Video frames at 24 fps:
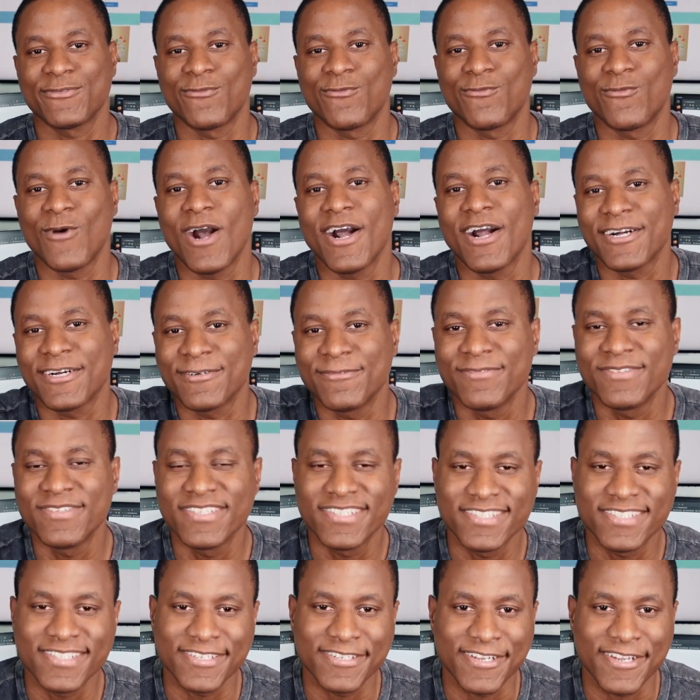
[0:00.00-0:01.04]
Welcome
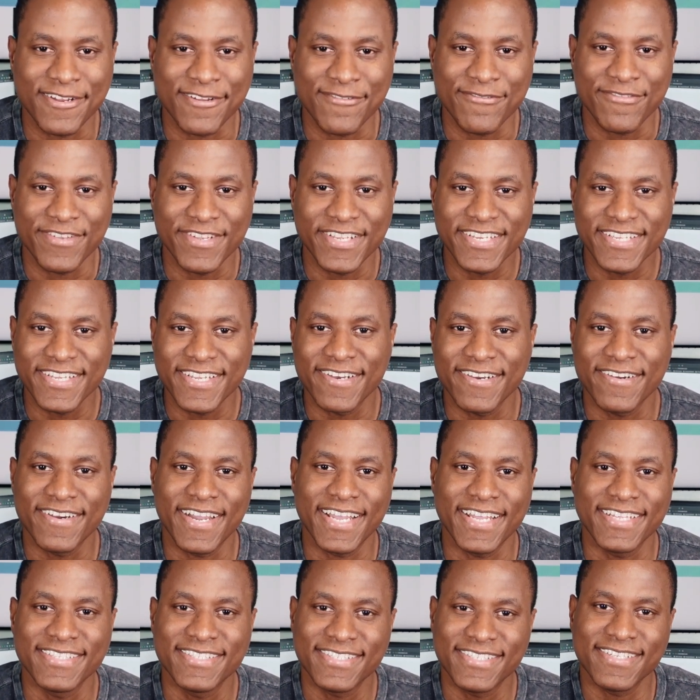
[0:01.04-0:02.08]
to another video,
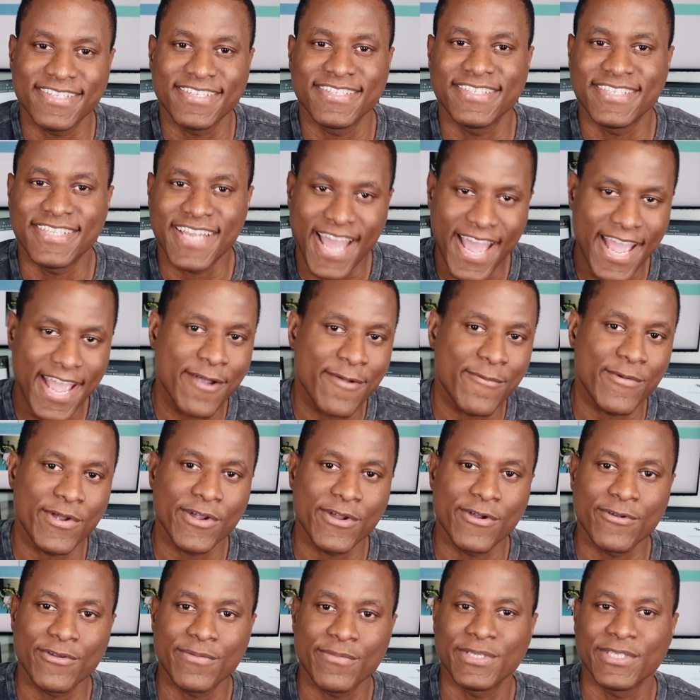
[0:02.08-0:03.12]
and today we're
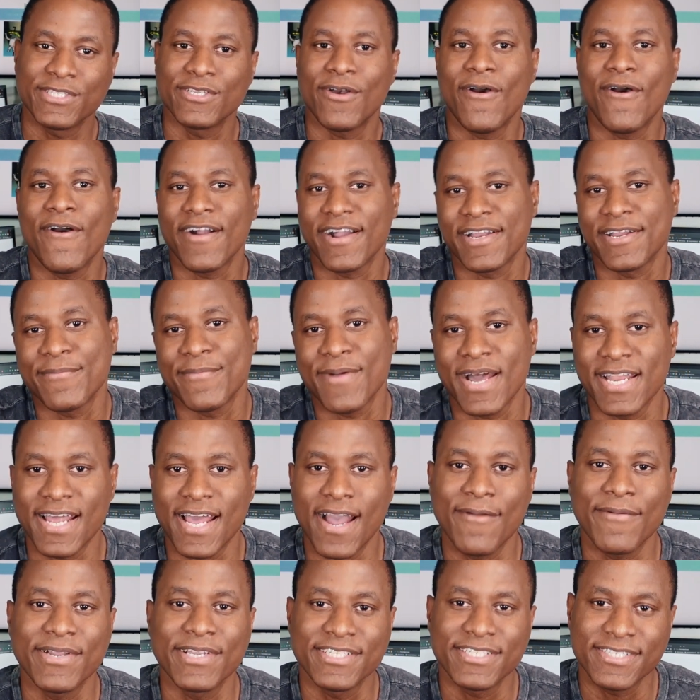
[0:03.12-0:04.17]
going to be talking about
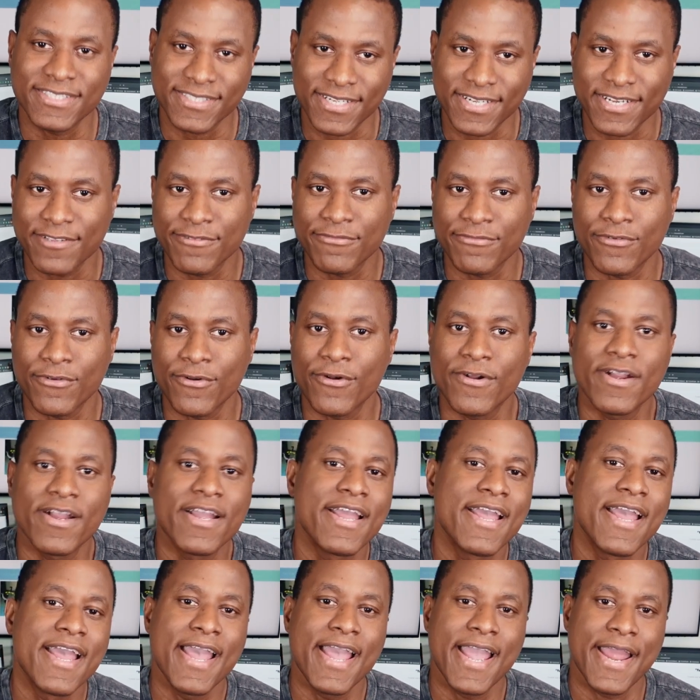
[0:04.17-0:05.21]
how I study for
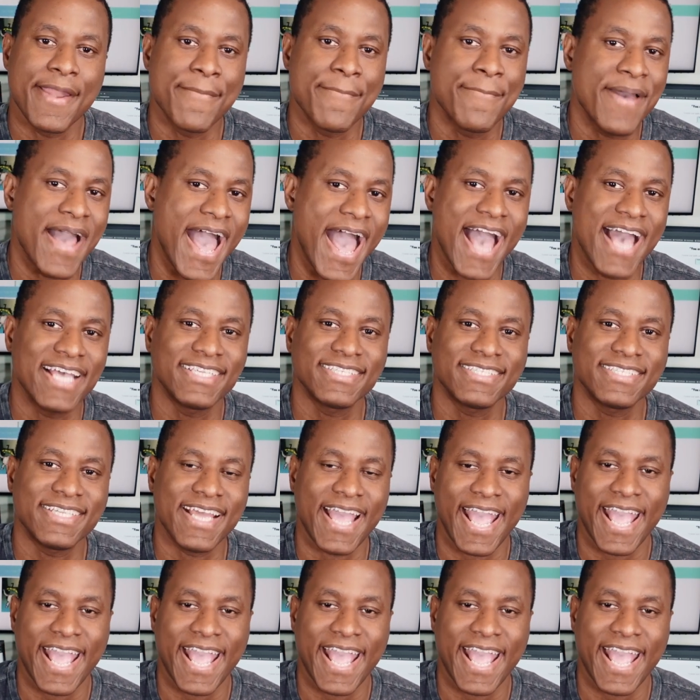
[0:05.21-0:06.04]
and pass the